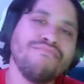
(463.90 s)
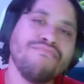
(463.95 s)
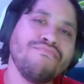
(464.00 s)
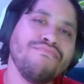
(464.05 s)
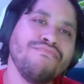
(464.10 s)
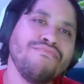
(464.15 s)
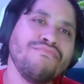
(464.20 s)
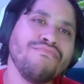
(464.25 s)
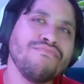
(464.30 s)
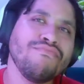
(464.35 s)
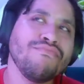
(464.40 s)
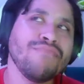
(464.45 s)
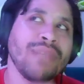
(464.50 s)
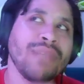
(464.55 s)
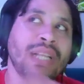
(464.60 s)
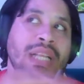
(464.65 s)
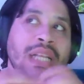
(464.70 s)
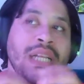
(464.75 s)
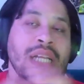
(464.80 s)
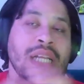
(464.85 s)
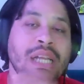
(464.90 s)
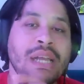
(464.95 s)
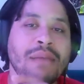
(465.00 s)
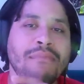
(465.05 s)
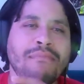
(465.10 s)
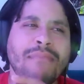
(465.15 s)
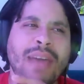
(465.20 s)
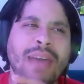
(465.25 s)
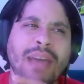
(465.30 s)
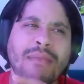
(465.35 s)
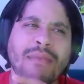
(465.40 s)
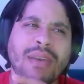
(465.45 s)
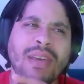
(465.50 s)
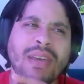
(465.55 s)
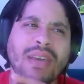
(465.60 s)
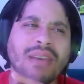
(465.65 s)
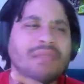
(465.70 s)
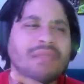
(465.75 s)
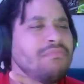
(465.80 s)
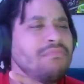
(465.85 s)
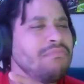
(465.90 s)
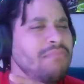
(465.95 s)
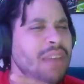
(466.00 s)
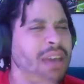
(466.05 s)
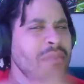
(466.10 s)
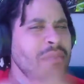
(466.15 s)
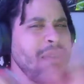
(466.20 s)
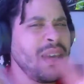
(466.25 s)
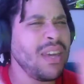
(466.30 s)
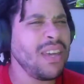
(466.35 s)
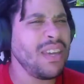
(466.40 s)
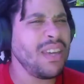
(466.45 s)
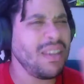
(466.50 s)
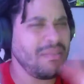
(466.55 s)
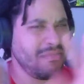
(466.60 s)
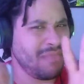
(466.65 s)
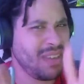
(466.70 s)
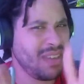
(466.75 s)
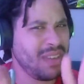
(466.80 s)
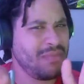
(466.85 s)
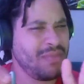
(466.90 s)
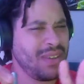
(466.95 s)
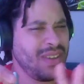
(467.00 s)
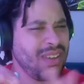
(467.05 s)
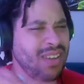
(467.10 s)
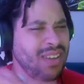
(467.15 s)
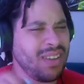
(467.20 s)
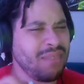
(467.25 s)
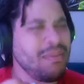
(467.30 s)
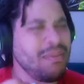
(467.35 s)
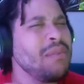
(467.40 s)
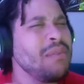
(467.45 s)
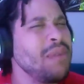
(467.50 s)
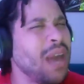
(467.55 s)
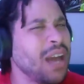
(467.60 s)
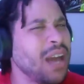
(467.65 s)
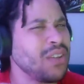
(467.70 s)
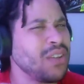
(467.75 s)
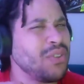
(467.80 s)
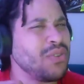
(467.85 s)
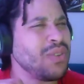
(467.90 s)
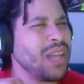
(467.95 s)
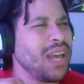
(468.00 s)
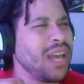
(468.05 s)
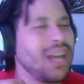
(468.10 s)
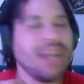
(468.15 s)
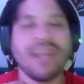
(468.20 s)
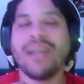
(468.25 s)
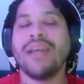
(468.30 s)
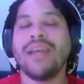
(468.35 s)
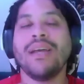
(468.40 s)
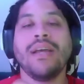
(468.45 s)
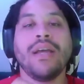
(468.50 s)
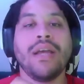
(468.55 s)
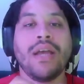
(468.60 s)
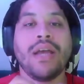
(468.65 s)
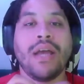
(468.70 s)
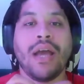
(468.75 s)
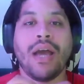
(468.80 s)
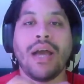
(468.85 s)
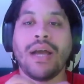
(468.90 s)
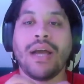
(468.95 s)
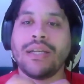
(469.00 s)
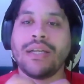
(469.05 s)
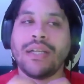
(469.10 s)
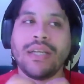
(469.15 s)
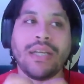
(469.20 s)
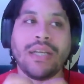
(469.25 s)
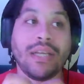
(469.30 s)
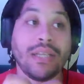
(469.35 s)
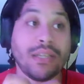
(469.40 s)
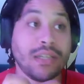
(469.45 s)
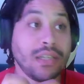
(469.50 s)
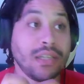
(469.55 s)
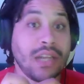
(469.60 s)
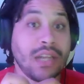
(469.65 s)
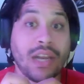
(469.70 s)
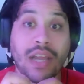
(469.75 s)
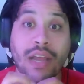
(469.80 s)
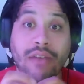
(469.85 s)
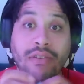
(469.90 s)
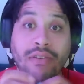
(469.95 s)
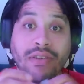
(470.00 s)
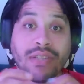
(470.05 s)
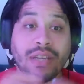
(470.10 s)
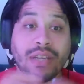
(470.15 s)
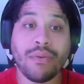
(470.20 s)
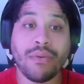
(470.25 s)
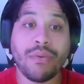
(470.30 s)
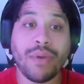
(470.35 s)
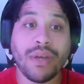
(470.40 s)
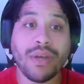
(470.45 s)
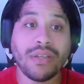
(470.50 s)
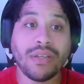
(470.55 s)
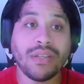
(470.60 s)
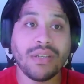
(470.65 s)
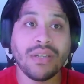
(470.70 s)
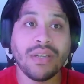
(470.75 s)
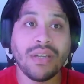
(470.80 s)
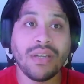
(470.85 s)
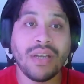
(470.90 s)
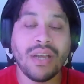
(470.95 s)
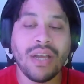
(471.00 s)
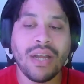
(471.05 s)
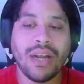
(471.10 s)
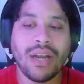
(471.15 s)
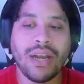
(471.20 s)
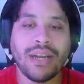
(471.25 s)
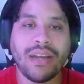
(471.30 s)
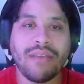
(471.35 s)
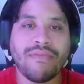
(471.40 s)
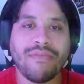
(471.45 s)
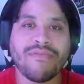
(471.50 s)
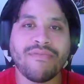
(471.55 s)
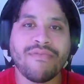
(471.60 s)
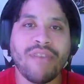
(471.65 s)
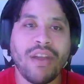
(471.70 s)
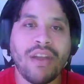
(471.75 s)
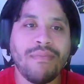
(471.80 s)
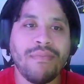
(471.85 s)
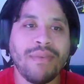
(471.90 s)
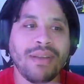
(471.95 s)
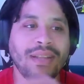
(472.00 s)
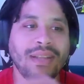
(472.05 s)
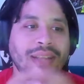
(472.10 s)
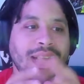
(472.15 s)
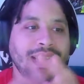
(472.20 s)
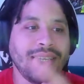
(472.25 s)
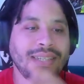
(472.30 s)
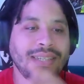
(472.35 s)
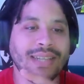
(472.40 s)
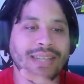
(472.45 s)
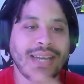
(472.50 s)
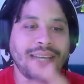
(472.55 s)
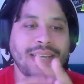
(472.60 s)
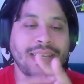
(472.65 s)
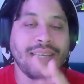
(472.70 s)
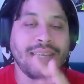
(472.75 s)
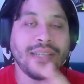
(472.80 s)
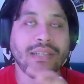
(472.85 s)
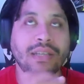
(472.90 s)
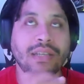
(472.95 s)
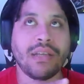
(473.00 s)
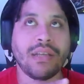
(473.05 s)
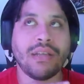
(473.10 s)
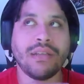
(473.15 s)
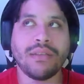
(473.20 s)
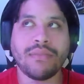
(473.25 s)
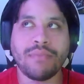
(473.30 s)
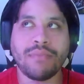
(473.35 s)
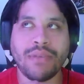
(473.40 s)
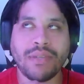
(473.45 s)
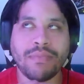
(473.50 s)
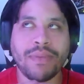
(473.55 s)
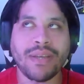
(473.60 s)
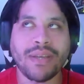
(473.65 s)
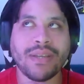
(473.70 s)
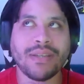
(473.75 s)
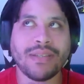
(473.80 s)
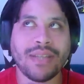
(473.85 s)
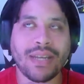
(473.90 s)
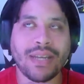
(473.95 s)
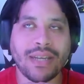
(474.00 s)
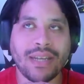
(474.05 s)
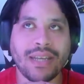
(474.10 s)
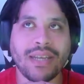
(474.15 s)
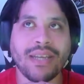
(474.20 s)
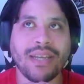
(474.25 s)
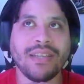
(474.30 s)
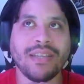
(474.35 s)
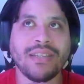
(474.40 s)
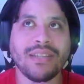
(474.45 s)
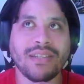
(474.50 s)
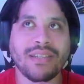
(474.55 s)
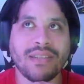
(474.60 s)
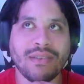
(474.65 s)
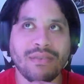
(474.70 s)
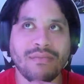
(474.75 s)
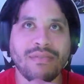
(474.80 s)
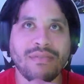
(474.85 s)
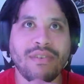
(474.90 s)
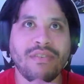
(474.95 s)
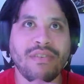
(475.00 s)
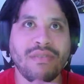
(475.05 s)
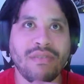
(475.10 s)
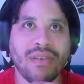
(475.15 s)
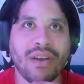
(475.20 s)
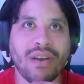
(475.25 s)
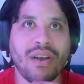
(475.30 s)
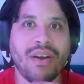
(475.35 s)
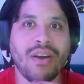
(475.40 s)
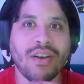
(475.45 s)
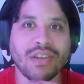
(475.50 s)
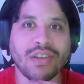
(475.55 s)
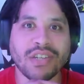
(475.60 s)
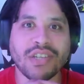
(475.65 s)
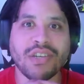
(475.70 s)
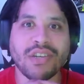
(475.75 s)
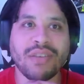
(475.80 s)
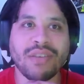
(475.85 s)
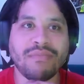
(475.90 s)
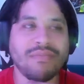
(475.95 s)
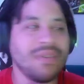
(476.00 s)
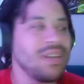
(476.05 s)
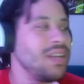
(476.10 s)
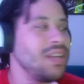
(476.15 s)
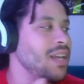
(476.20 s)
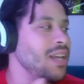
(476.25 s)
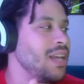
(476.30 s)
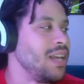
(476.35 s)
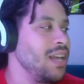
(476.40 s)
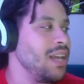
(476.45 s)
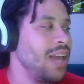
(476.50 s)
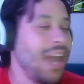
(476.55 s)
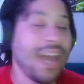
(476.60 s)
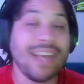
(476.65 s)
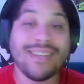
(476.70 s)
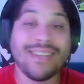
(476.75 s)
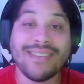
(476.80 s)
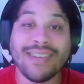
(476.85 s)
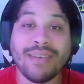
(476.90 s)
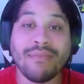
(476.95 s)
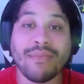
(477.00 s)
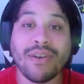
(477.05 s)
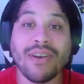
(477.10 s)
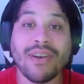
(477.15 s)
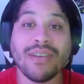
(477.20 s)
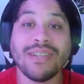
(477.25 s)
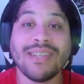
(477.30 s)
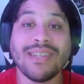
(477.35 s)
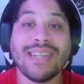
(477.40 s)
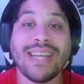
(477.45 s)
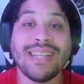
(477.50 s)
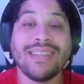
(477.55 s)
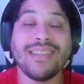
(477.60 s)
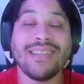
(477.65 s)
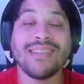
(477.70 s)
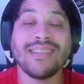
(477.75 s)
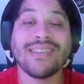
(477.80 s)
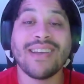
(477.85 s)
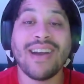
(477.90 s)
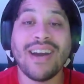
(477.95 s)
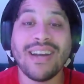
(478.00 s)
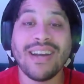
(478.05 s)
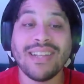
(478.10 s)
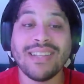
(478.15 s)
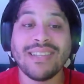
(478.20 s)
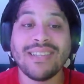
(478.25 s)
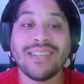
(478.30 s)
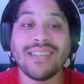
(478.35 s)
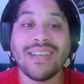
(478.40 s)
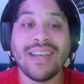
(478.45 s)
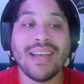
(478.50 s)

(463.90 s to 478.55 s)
hmm, maybe, maybe, maybe, maybe I could do that. And it's just hilarious how it works. Like they frame like his dad is Peacemaker's dad is very harsh on him, hates him, can't stand his guts,